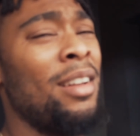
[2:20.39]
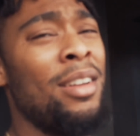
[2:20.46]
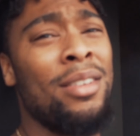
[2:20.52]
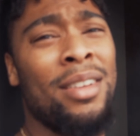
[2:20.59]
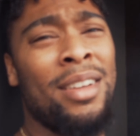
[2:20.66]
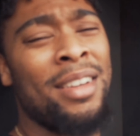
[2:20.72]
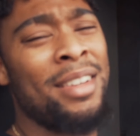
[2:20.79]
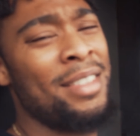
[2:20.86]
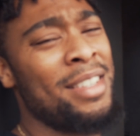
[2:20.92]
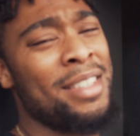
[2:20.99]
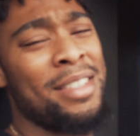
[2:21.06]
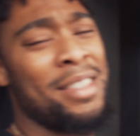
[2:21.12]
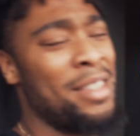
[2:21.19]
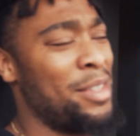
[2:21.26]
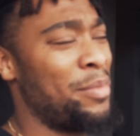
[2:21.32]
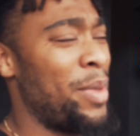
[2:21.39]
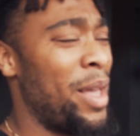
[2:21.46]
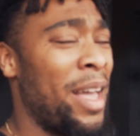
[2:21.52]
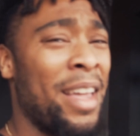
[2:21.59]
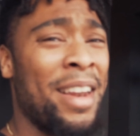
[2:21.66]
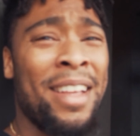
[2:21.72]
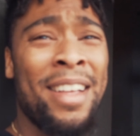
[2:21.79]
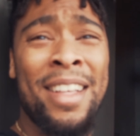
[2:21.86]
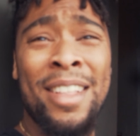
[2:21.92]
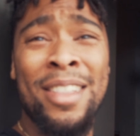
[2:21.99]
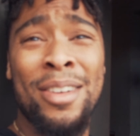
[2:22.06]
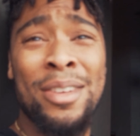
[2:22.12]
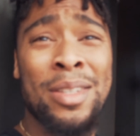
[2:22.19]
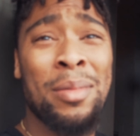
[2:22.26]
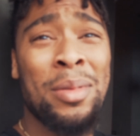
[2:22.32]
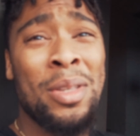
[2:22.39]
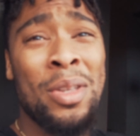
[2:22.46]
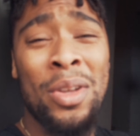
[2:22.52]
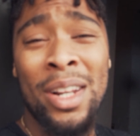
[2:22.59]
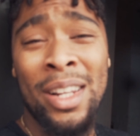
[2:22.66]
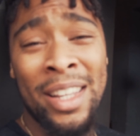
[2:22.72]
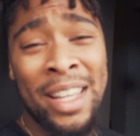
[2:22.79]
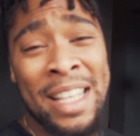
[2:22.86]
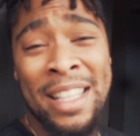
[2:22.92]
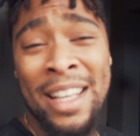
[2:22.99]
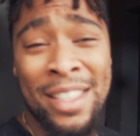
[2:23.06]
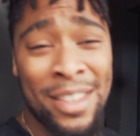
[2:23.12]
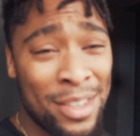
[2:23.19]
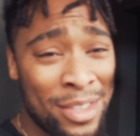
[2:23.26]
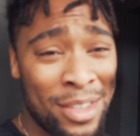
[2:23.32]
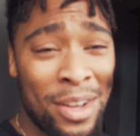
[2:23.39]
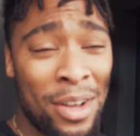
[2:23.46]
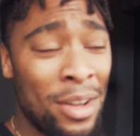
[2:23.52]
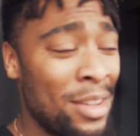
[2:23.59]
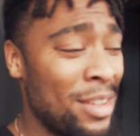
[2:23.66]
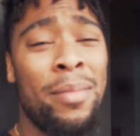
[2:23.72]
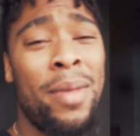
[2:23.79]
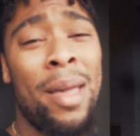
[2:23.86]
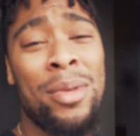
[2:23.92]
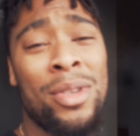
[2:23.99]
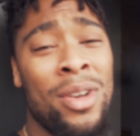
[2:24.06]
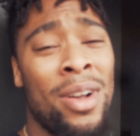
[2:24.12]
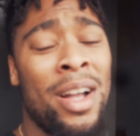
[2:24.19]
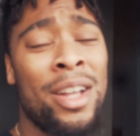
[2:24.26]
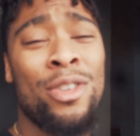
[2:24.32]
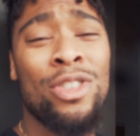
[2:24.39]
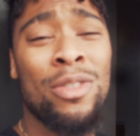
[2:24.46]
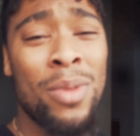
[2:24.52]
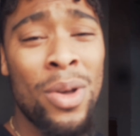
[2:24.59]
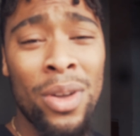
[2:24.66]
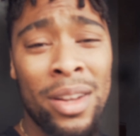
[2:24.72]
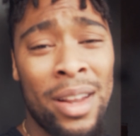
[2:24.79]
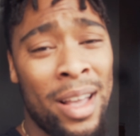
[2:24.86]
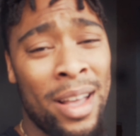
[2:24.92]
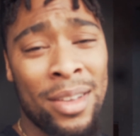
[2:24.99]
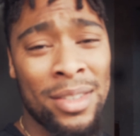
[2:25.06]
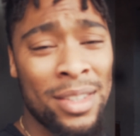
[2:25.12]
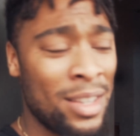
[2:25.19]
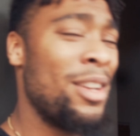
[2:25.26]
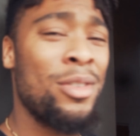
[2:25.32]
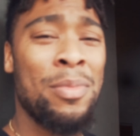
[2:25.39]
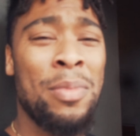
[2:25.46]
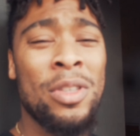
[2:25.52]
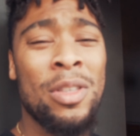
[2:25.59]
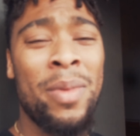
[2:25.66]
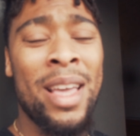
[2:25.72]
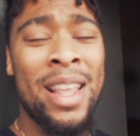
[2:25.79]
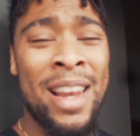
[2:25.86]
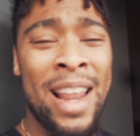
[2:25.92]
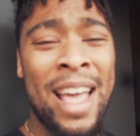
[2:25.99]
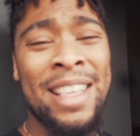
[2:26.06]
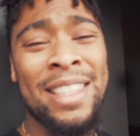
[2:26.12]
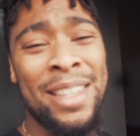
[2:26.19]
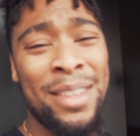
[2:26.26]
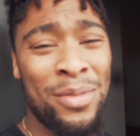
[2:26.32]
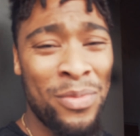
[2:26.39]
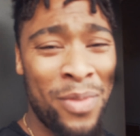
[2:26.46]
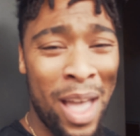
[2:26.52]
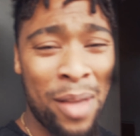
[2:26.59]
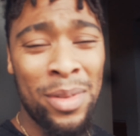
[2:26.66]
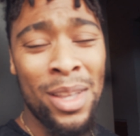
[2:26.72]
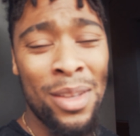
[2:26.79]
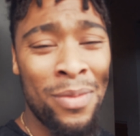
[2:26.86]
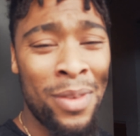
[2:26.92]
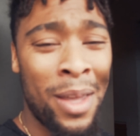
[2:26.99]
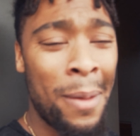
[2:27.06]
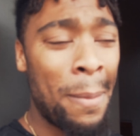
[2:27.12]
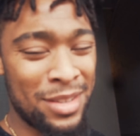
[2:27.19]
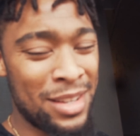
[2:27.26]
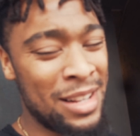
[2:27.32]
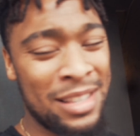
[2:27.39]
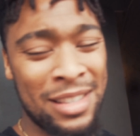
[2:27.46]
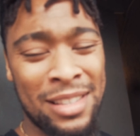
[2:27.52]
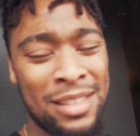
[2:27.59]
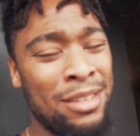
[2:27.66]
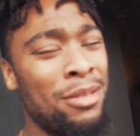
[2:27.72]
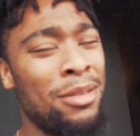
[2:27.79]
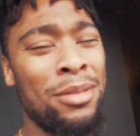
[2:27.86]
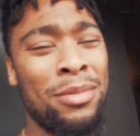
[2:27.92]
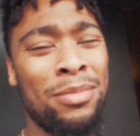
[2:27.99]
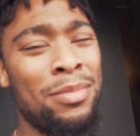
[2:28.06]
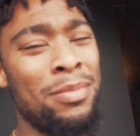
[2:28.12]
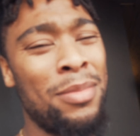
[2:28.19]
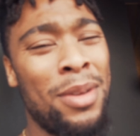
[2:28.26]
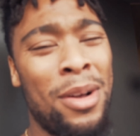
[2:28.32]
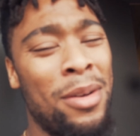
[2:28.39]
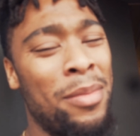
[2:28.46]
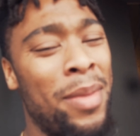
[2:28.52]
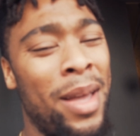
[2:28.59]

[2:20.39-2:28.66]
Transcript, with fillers: Oh. This is just bad. There's something on the lens I just saw. The baby's crying, there's smoke in the house. This is supposed to be a nice family event, and it's just going all